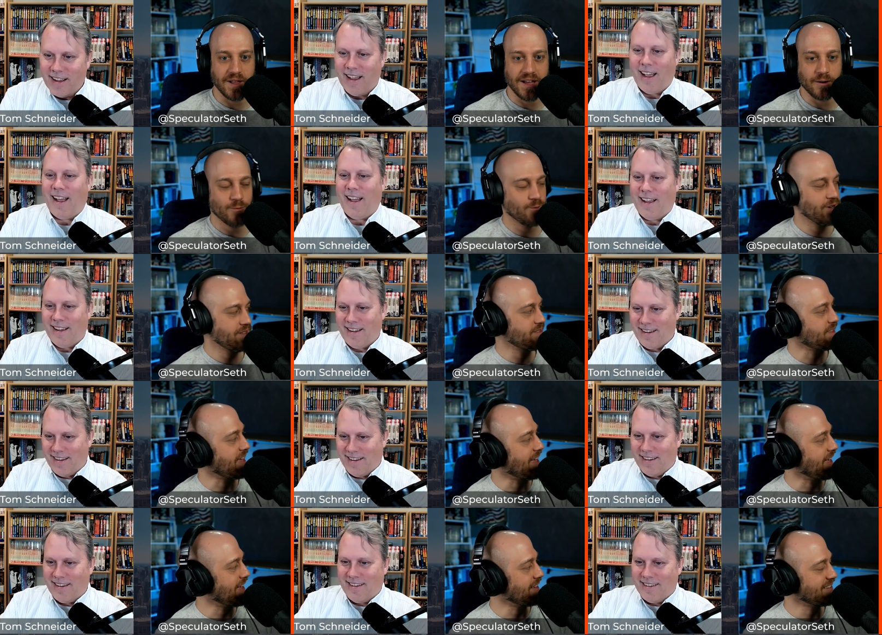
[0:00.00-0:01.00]
Speaker 1: like what the
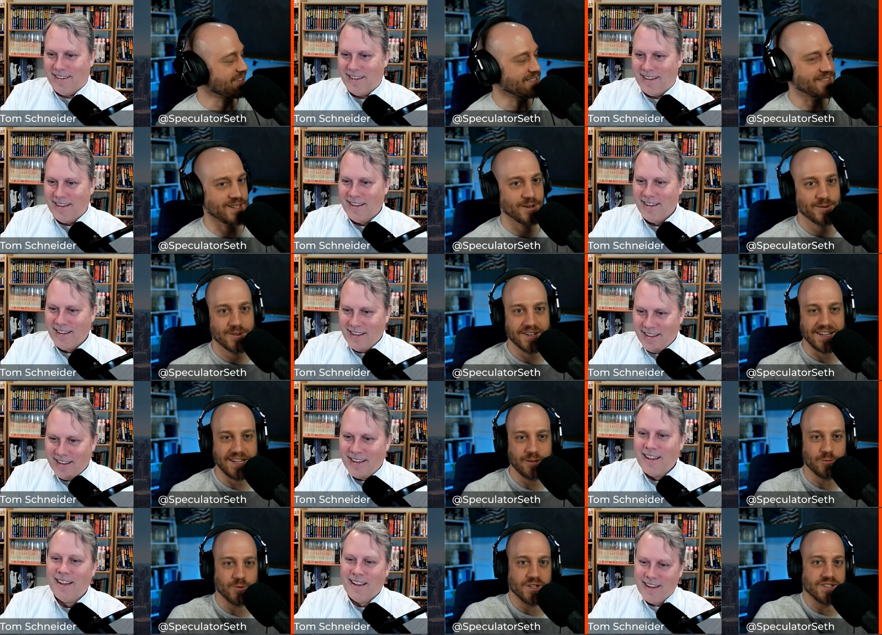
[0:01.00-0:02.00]
heck is going
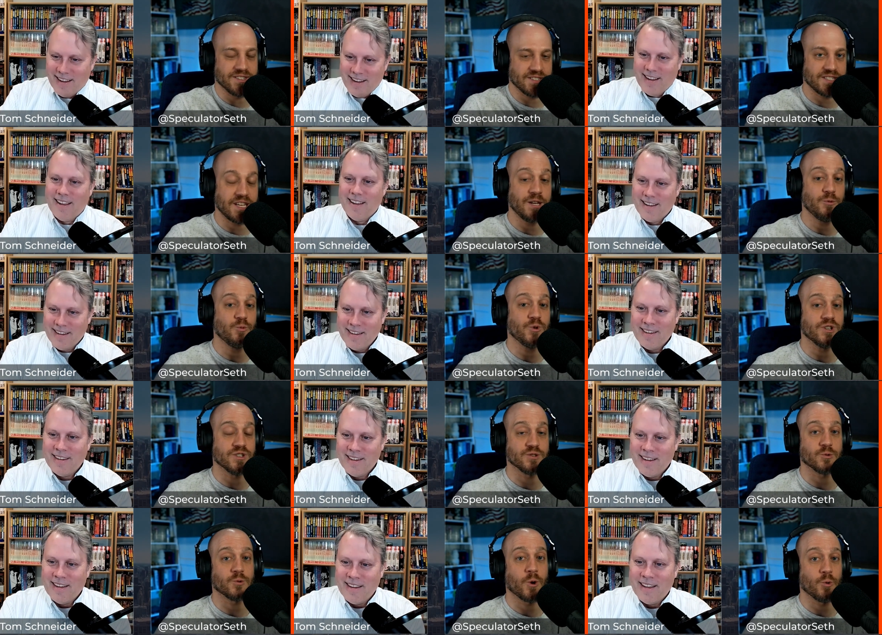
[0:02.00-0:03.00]
it was it was
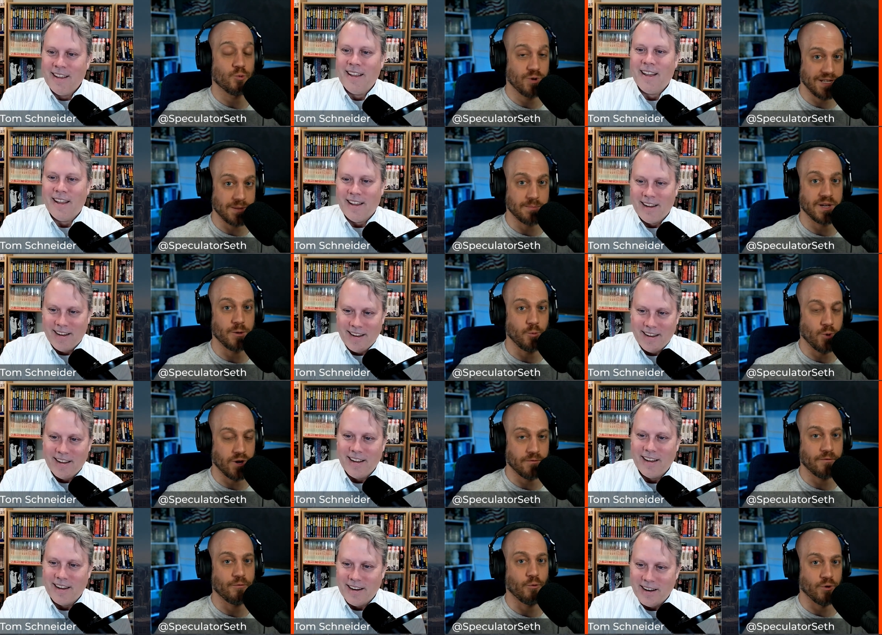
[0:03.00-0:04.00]
a really big
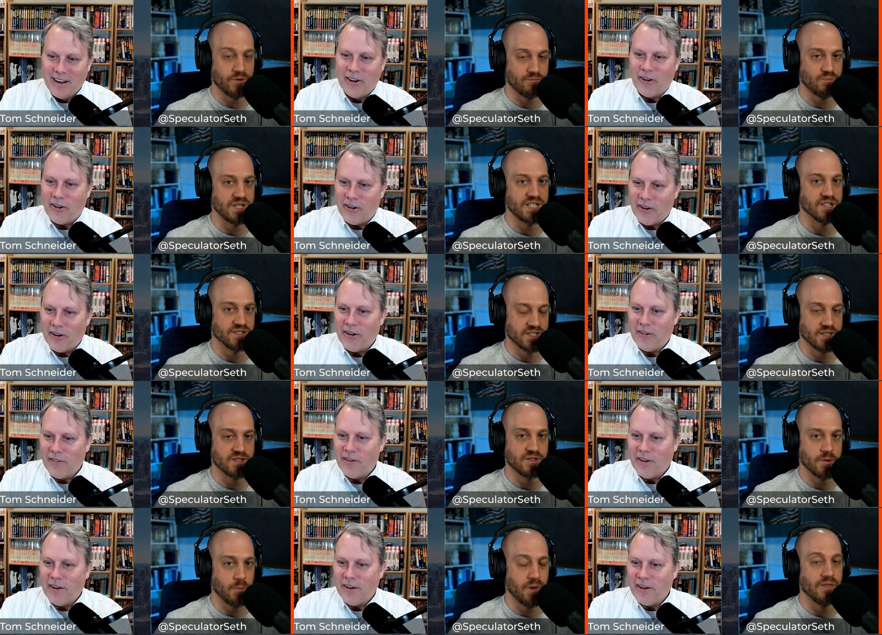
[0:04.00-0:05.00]
one for just
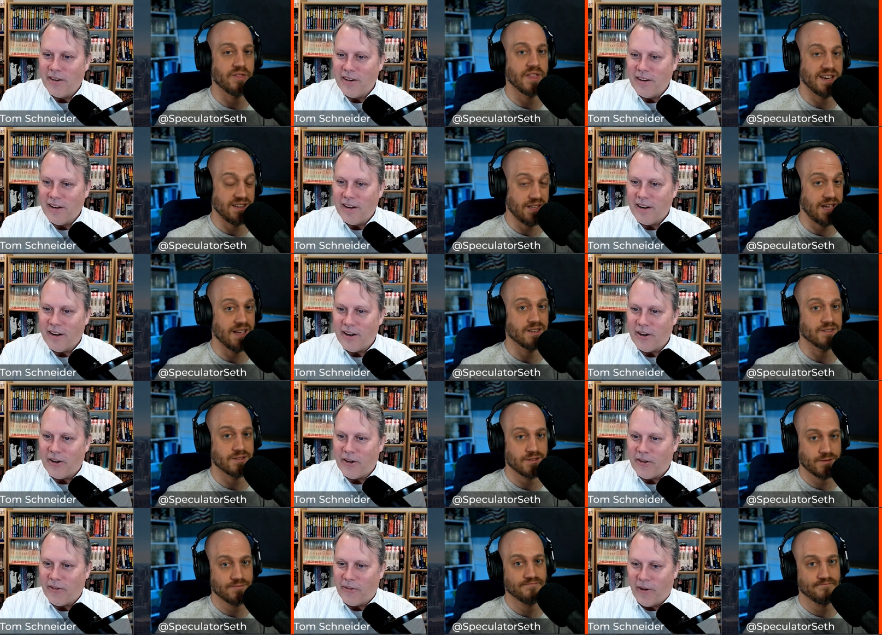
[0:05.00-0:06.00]
the month end
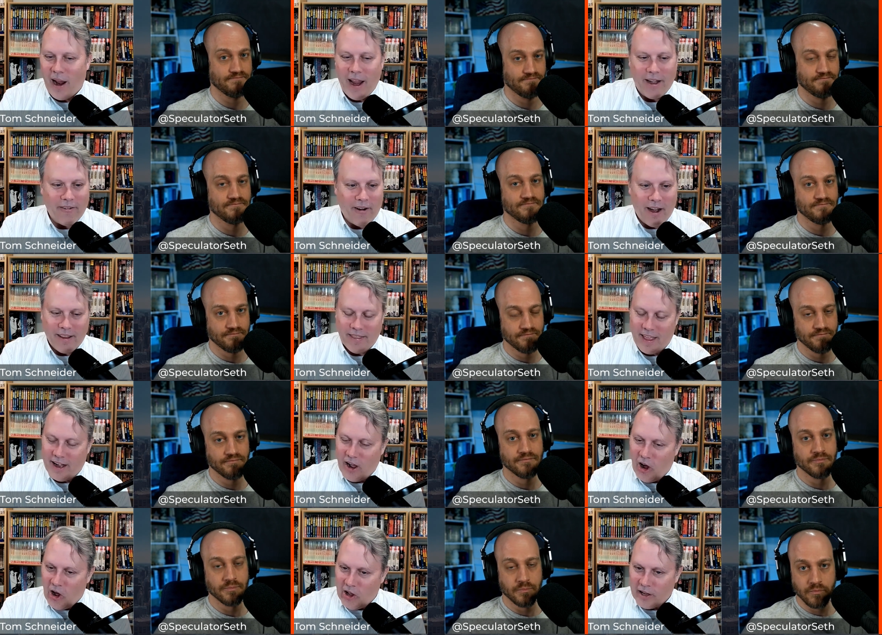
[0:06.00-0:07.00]
yes
Speaker 2: right right and that
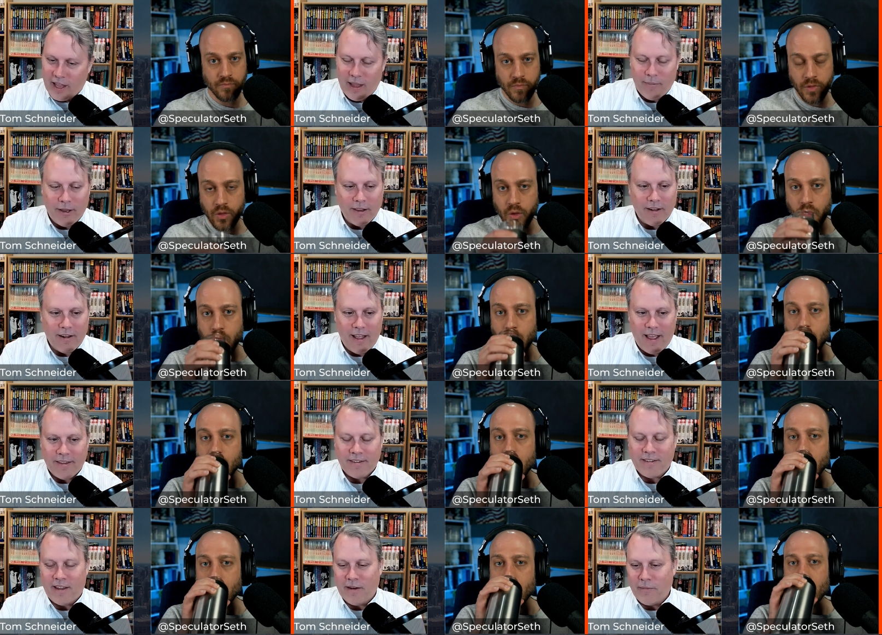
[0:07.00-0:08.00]
all came in the
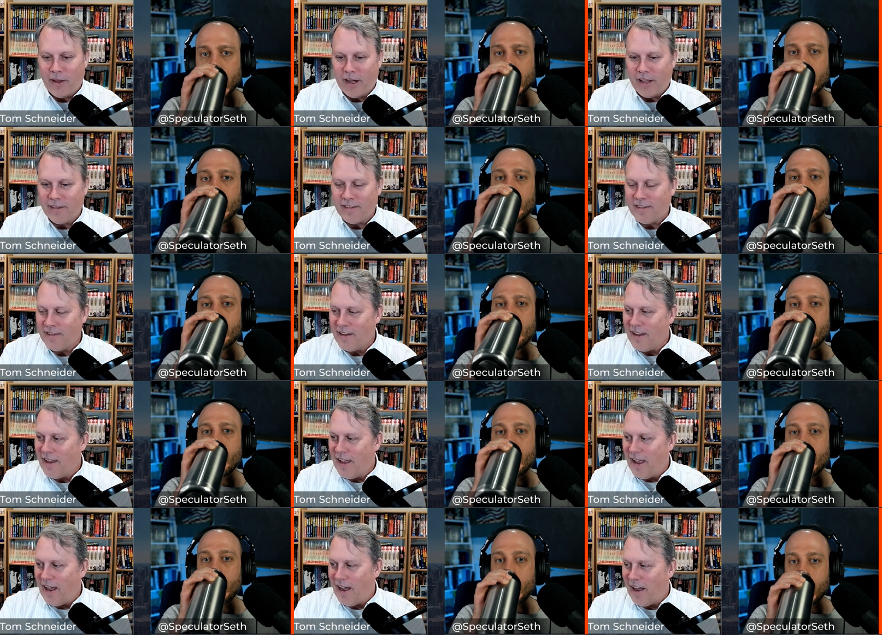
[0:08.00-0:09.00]
last 10 minutes
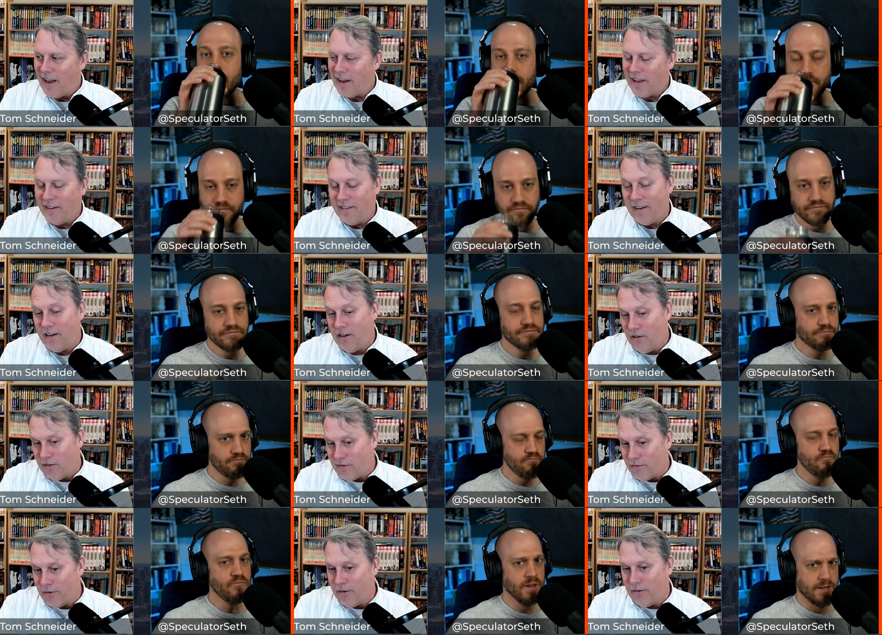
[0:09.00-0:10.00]
uh
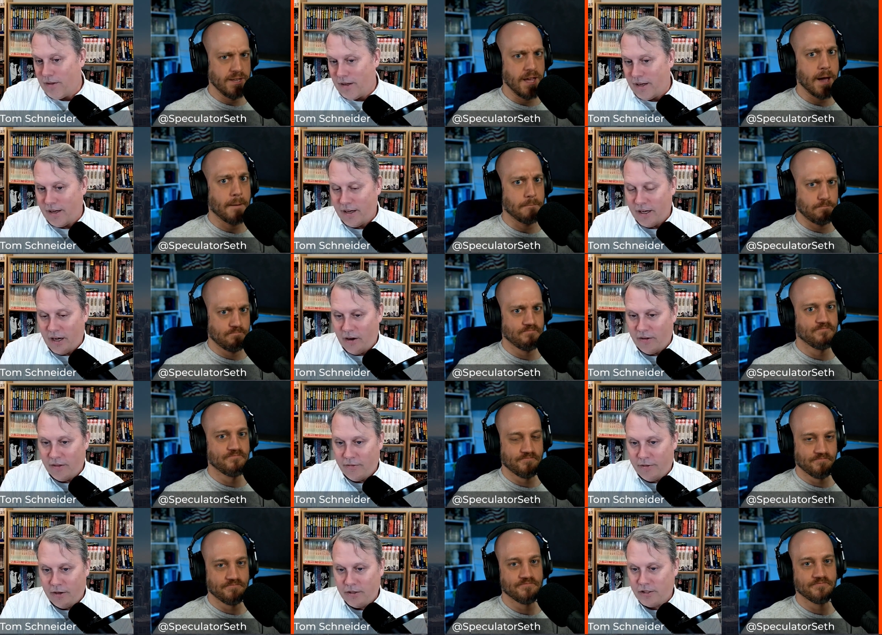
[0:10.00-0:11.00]
continued through yep. the you know in
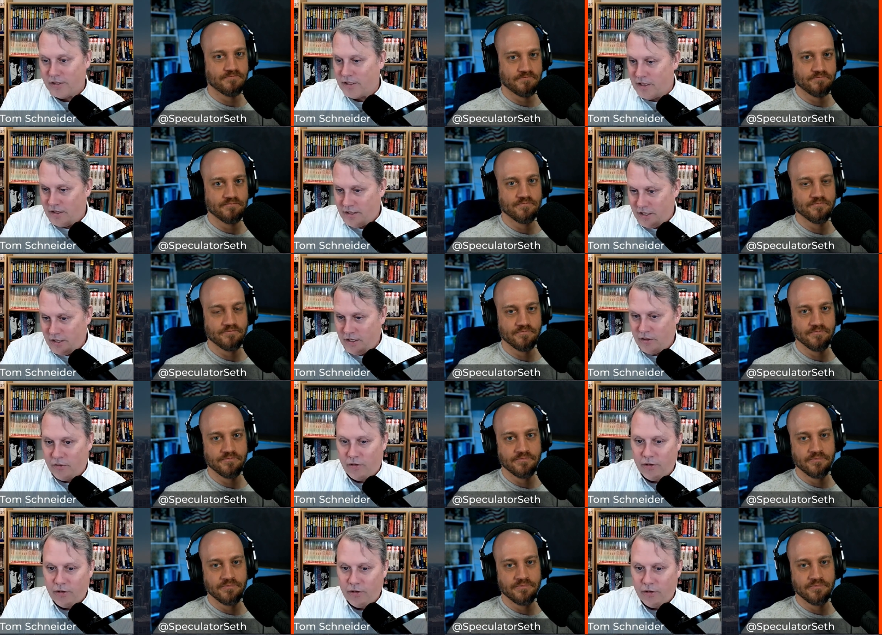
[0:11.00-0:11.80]
the futures continued